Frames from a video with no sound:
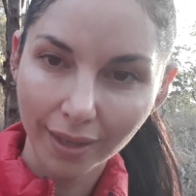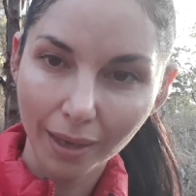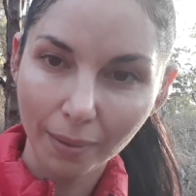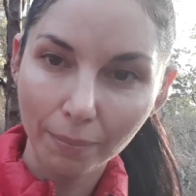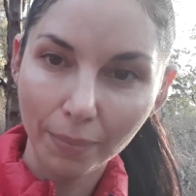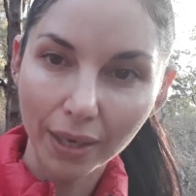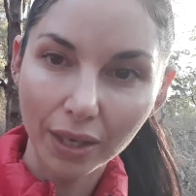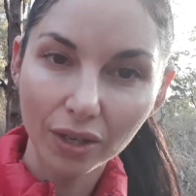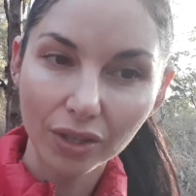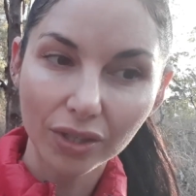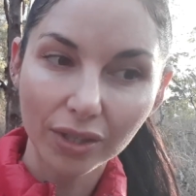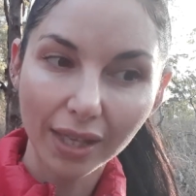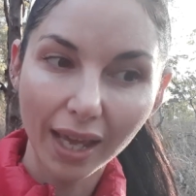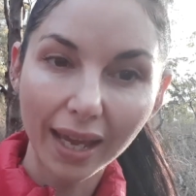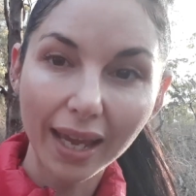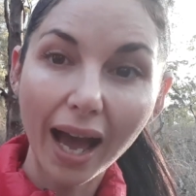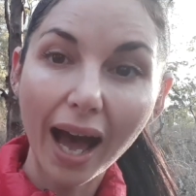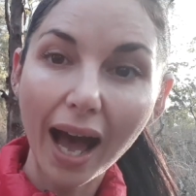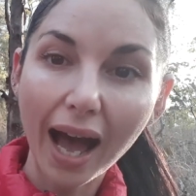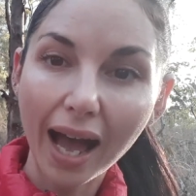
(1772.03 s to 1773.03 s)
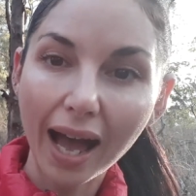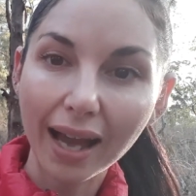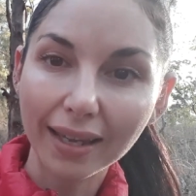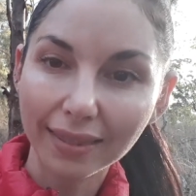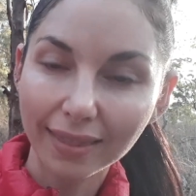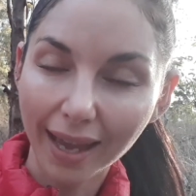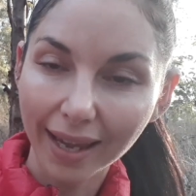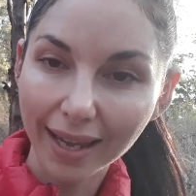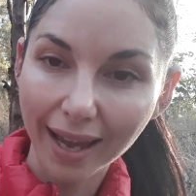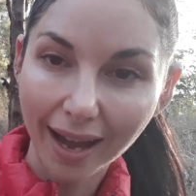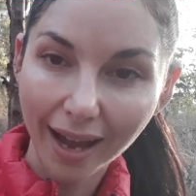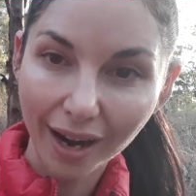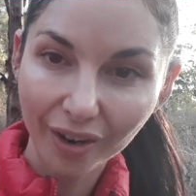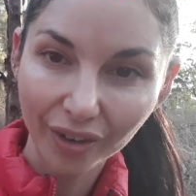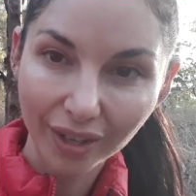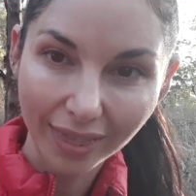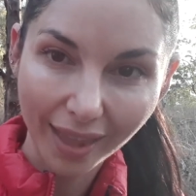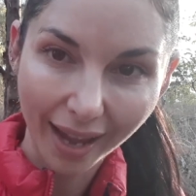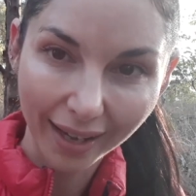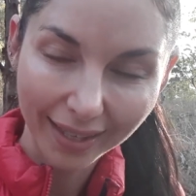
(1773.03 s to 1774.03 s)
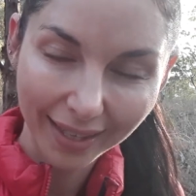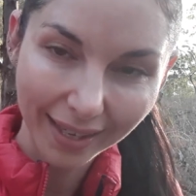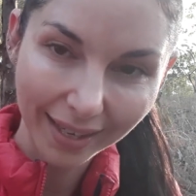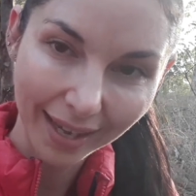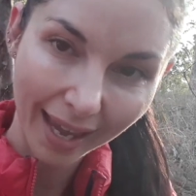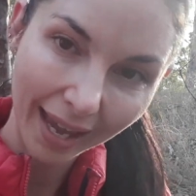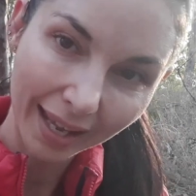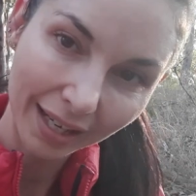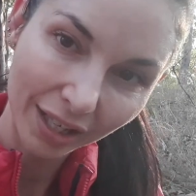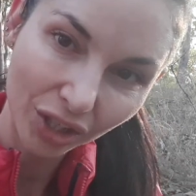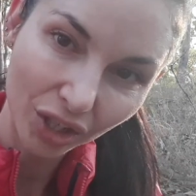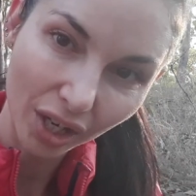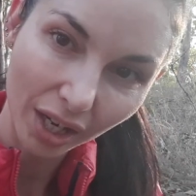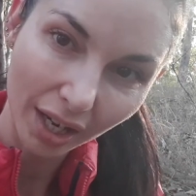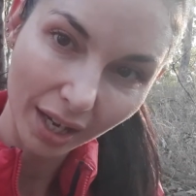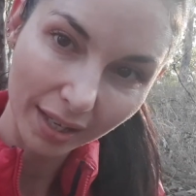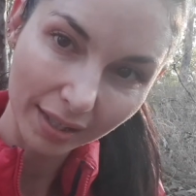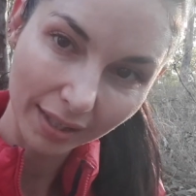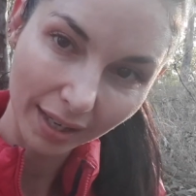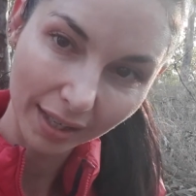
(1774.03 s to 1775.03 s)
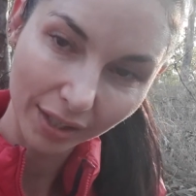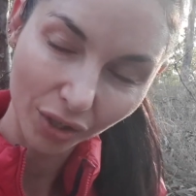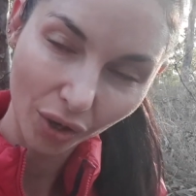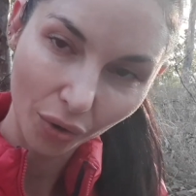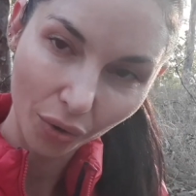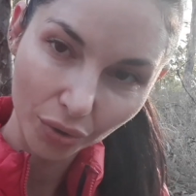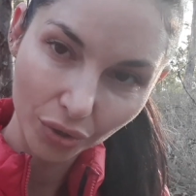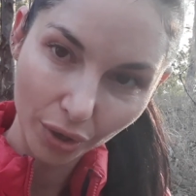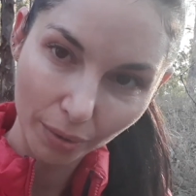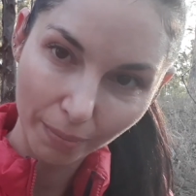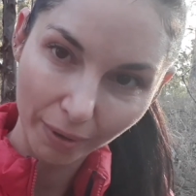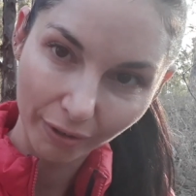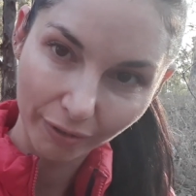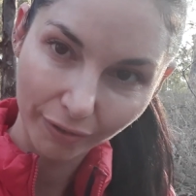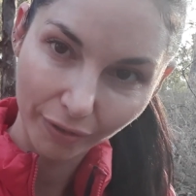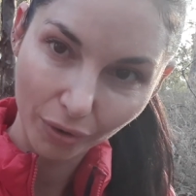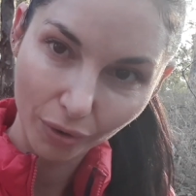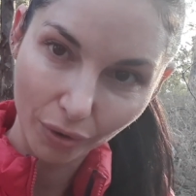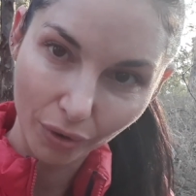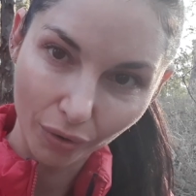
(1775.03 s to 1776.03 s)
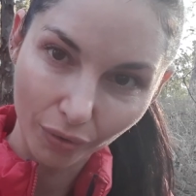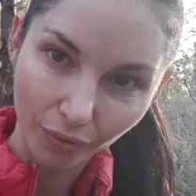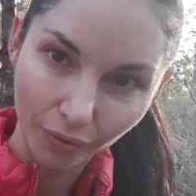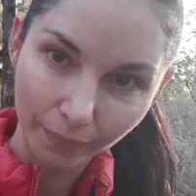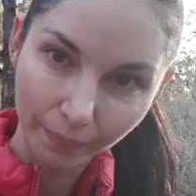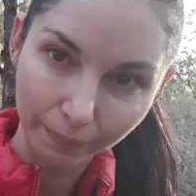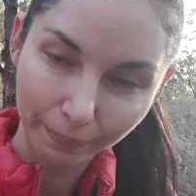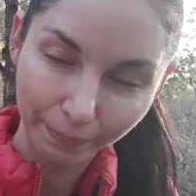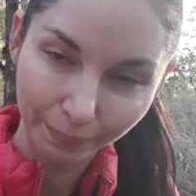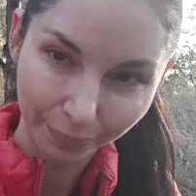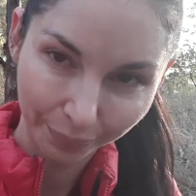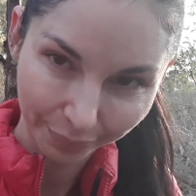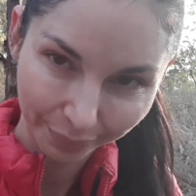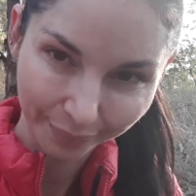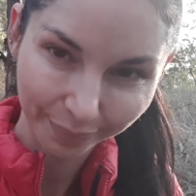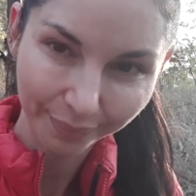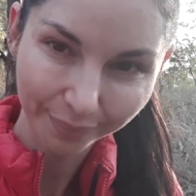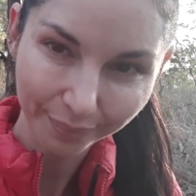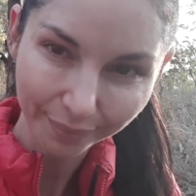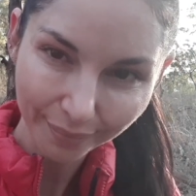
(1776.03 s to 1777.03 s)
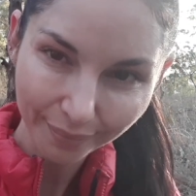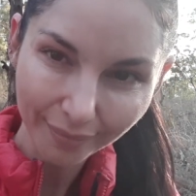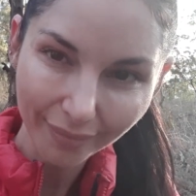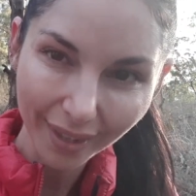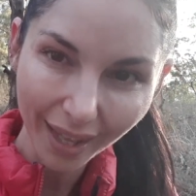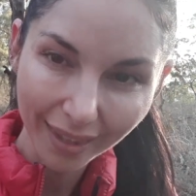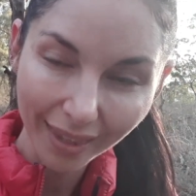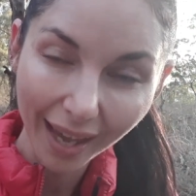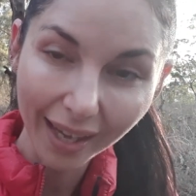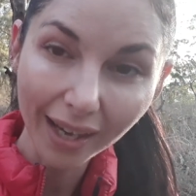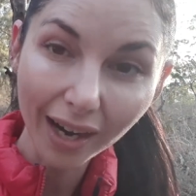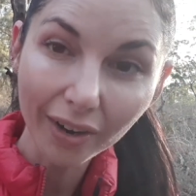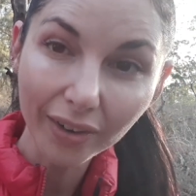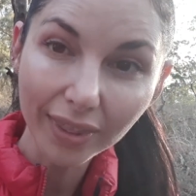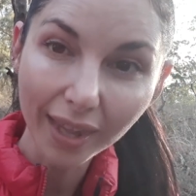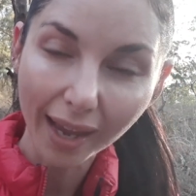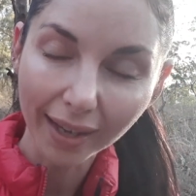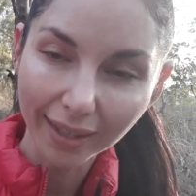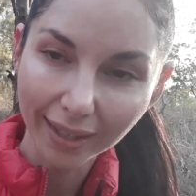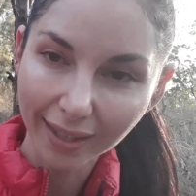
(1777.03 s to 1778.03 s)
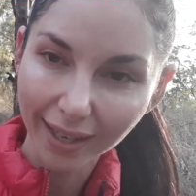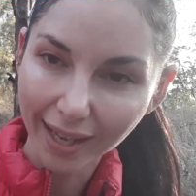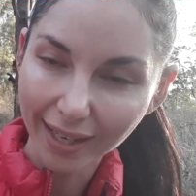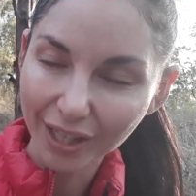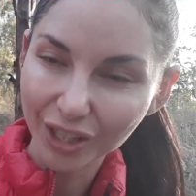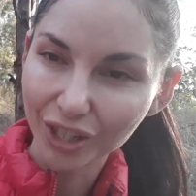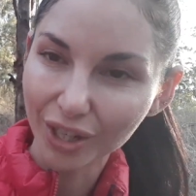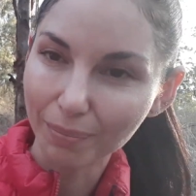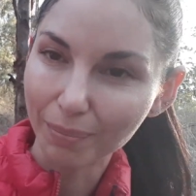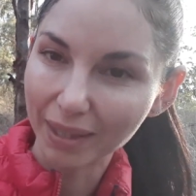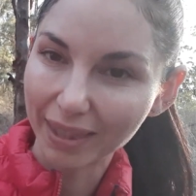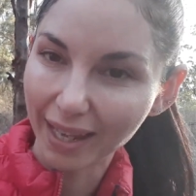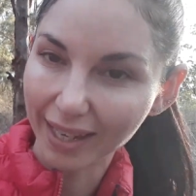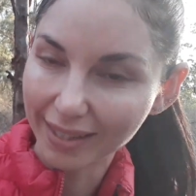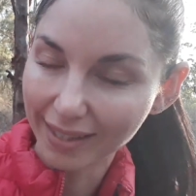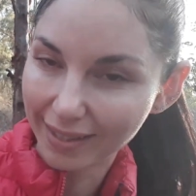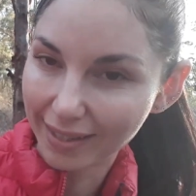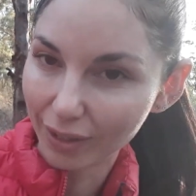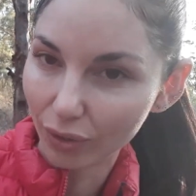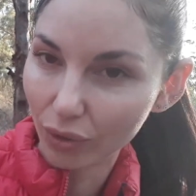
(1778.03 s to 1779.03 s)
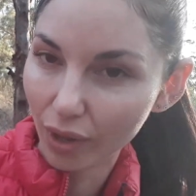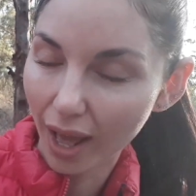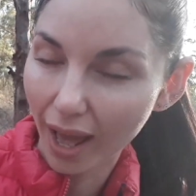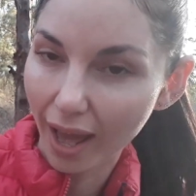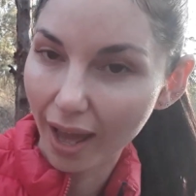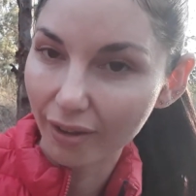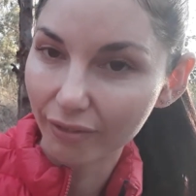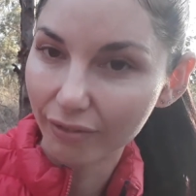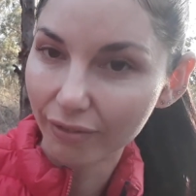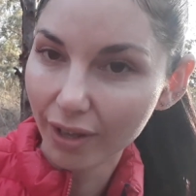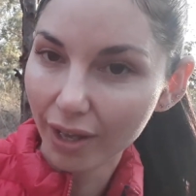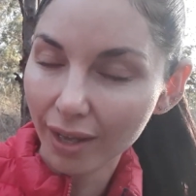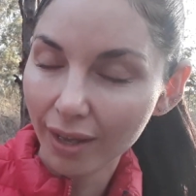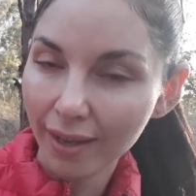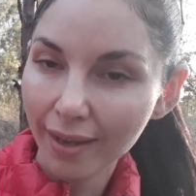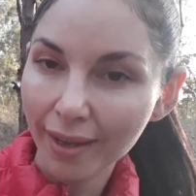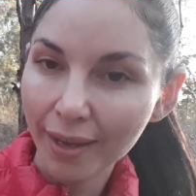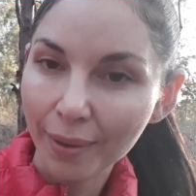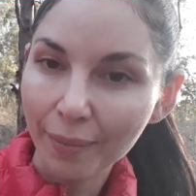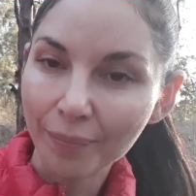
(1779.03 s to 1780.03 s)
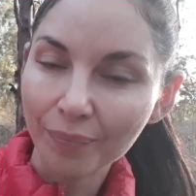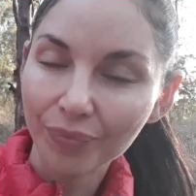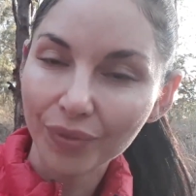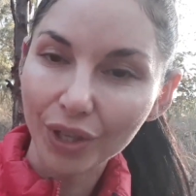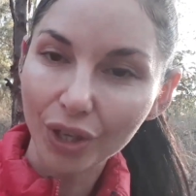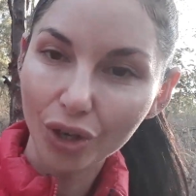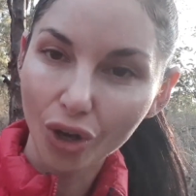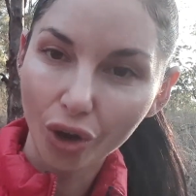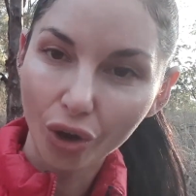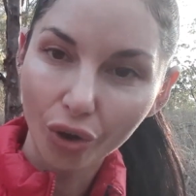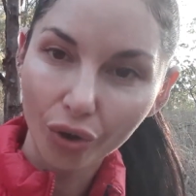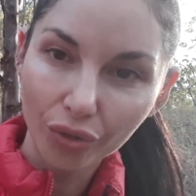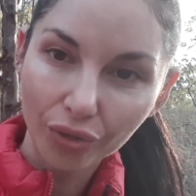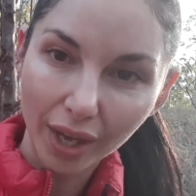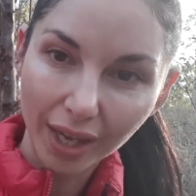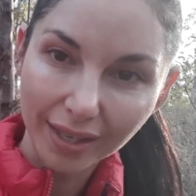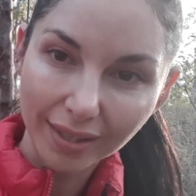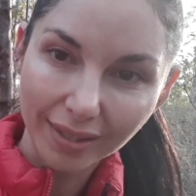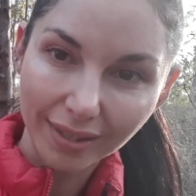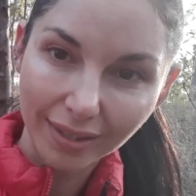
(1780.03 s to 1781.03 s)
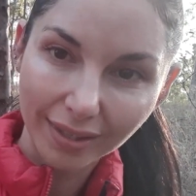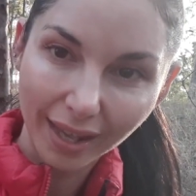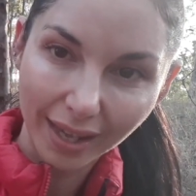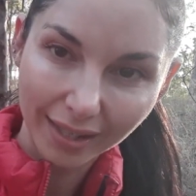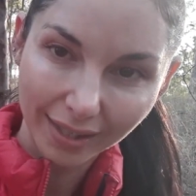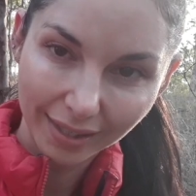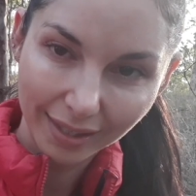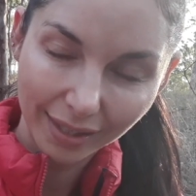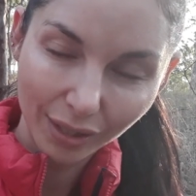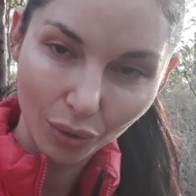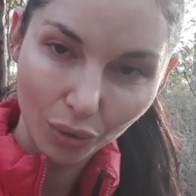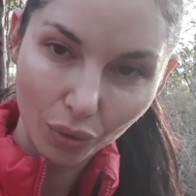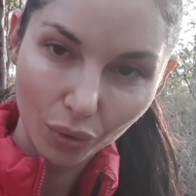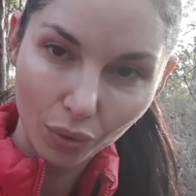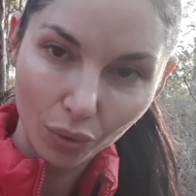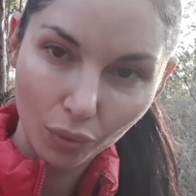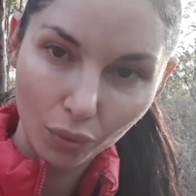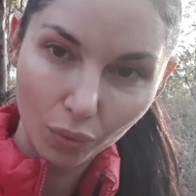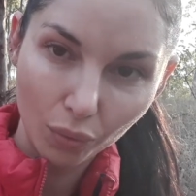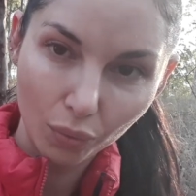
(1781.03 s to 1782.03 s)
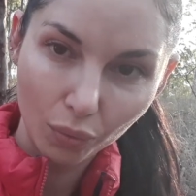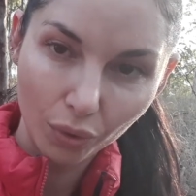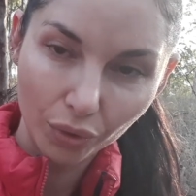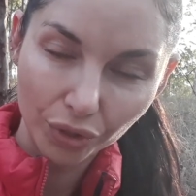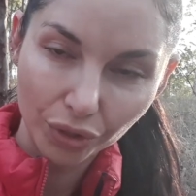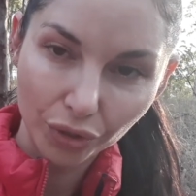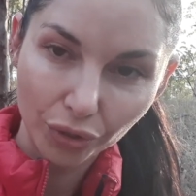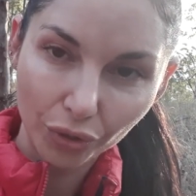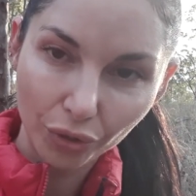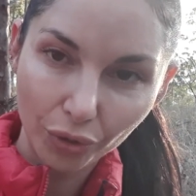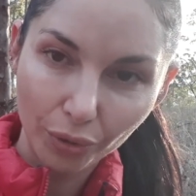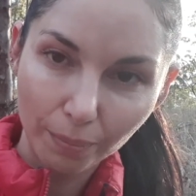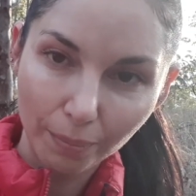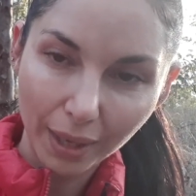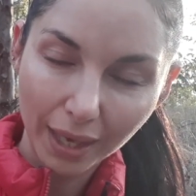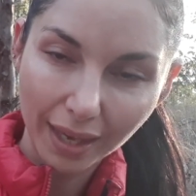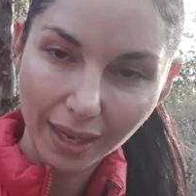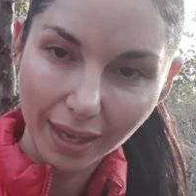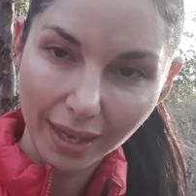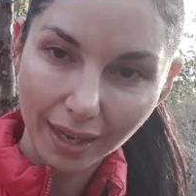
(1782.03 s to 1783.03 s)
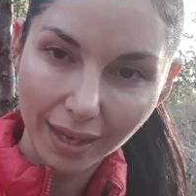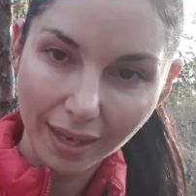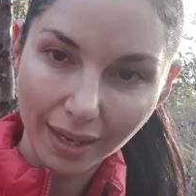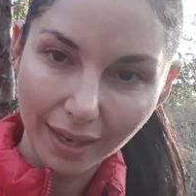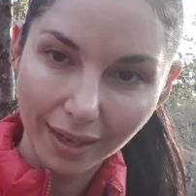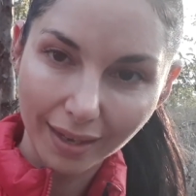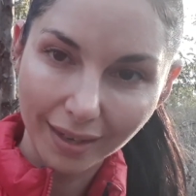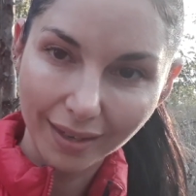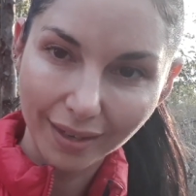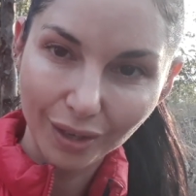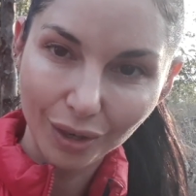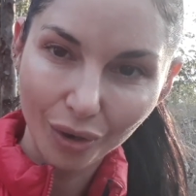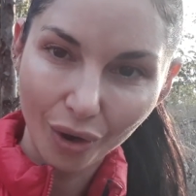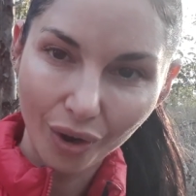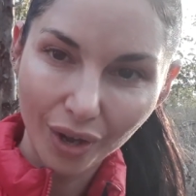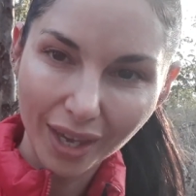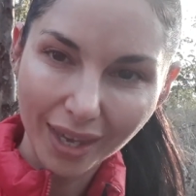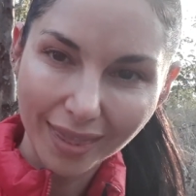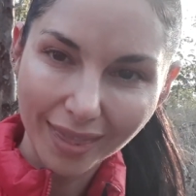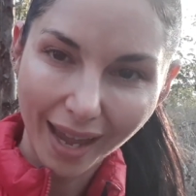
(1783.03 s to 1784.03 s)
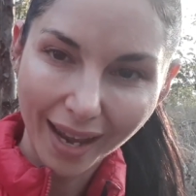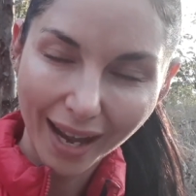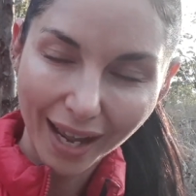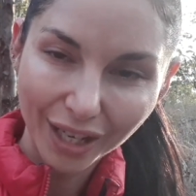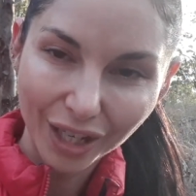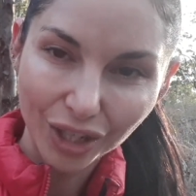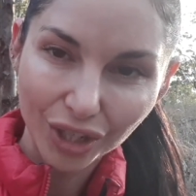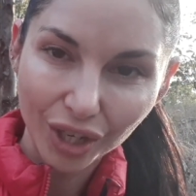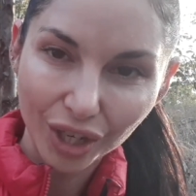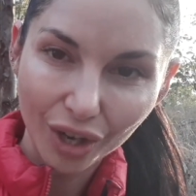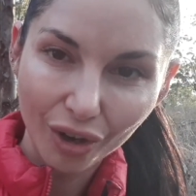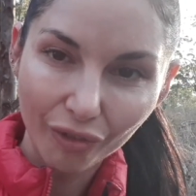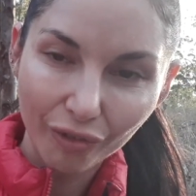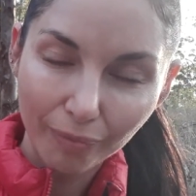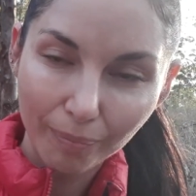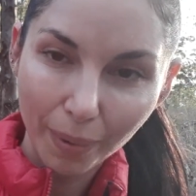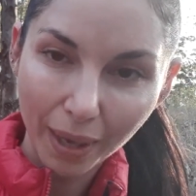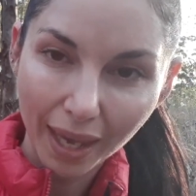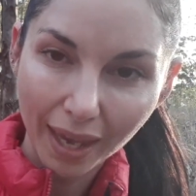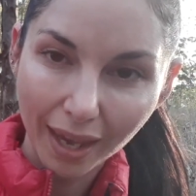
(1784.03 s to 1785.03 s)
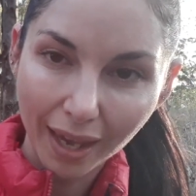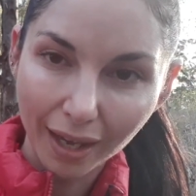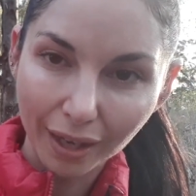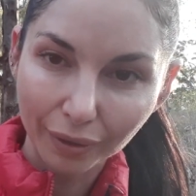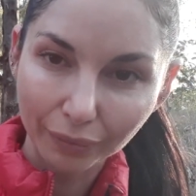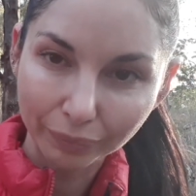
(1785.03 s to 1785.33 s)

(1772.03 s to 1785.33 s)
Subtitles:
because they are in that king energy, as I told you before. They are in that king energy, but they still have, they still want to be, in that energy of being